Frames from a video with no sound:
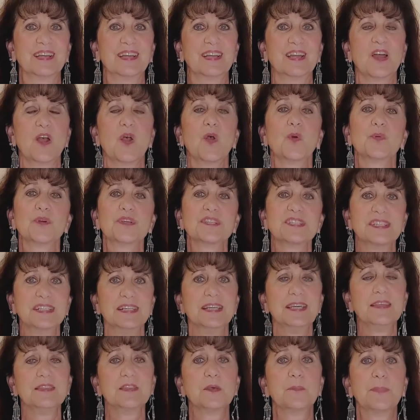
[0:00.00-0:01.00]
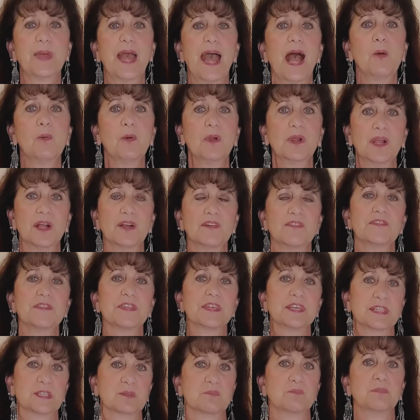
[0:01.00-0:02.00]
We're seeing the power of
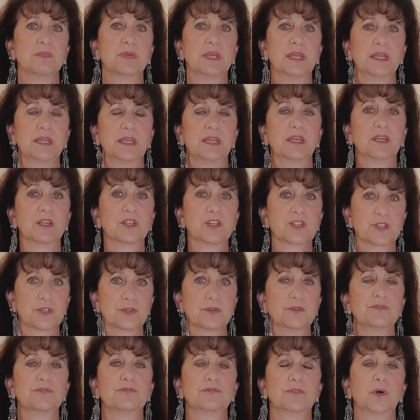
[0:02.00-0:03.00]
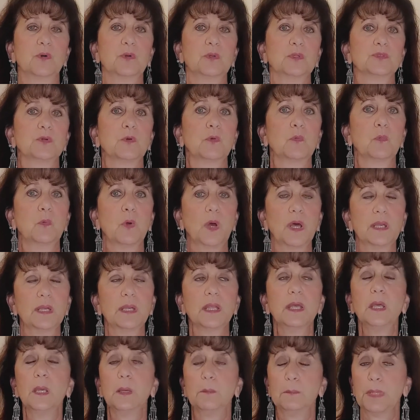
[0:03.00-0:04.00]
this being twofold. One,
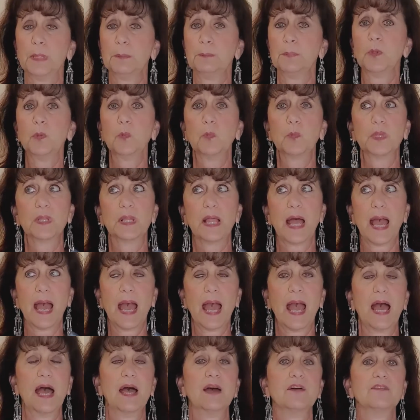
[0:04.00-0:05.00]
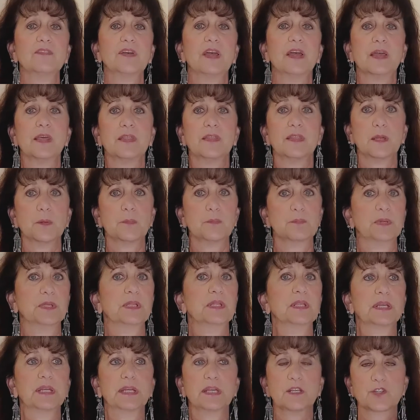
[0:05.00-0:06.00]
people will have the
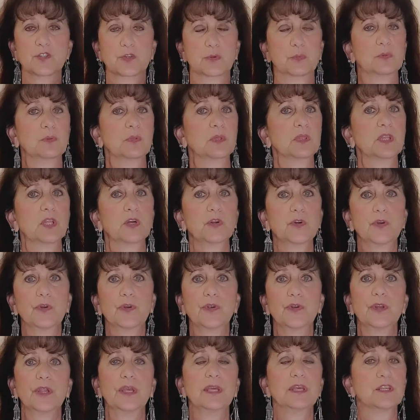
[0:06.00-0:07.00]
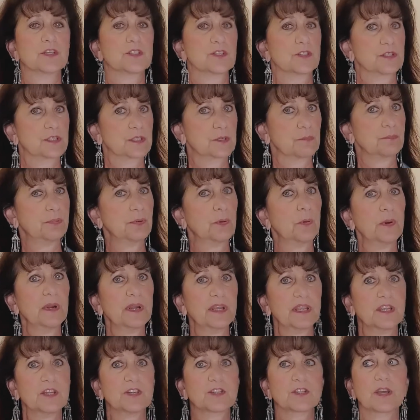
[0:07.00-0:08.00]
ability to learn, to support
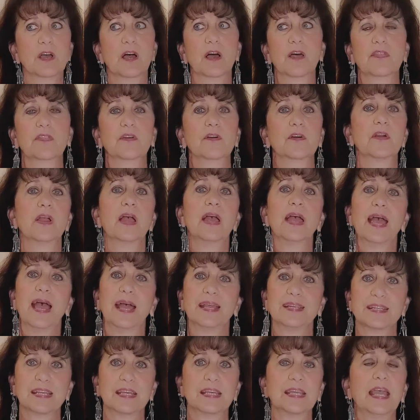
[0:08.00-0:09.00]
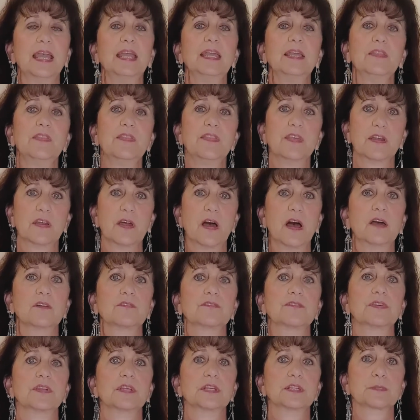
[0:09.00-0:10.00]
each other, and to gain the
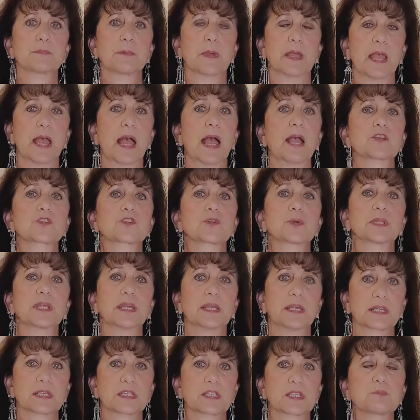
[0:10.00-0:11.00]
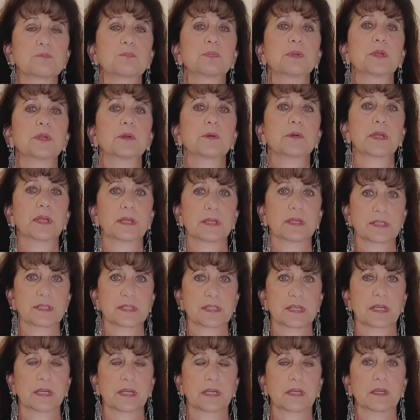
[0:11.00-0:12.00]
confidence by actually
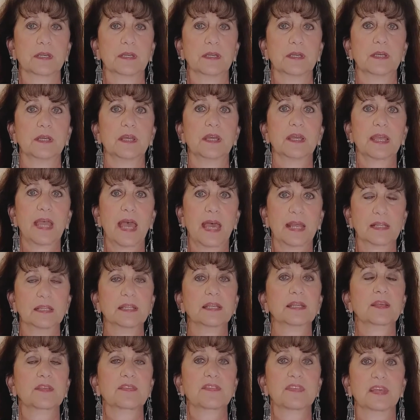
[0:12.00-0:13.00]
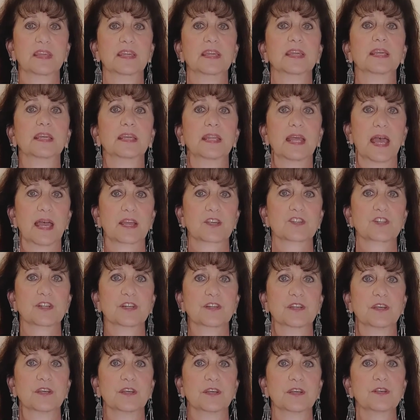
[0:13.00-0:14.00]
experiencing catalytic thinking in action
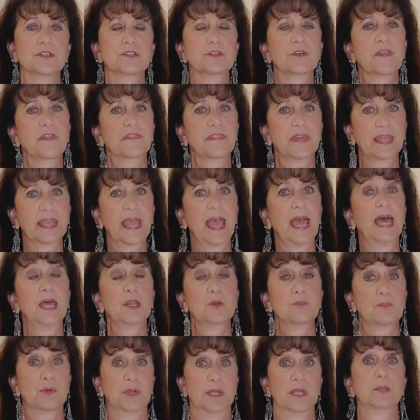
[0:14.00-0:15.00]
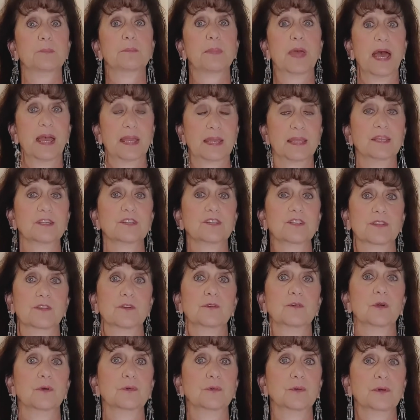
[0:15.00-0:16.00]
so that they can bring it back into
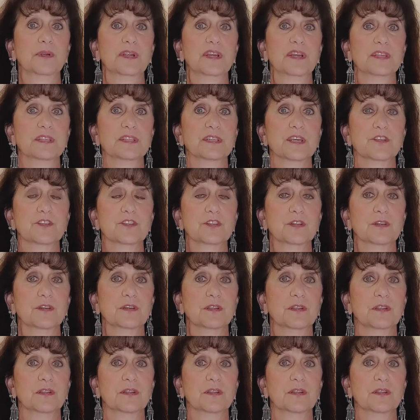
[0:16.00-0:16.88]
their own organization.